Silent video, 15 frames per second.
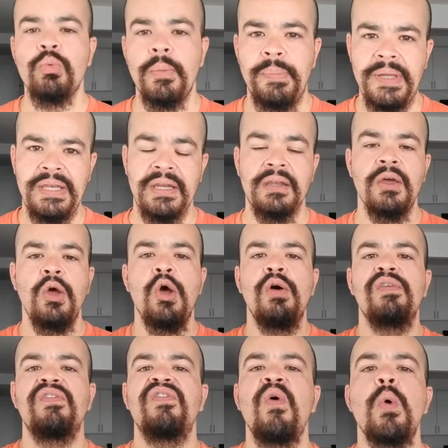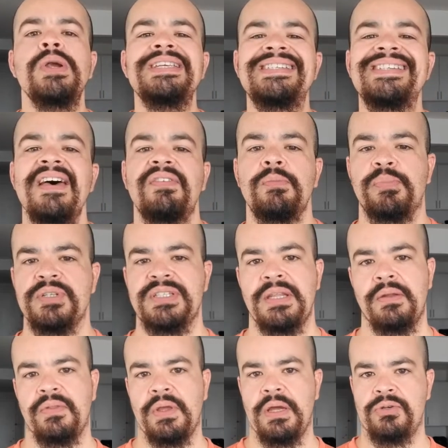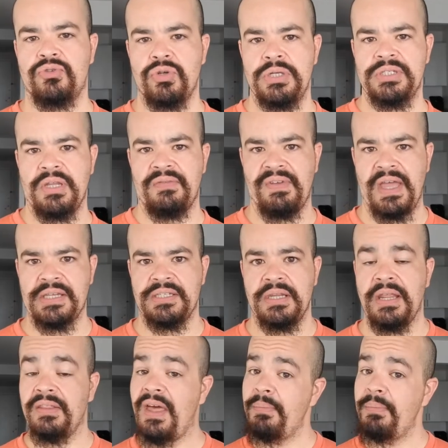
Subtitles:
repeat it. 47% of the country is unvaccinated.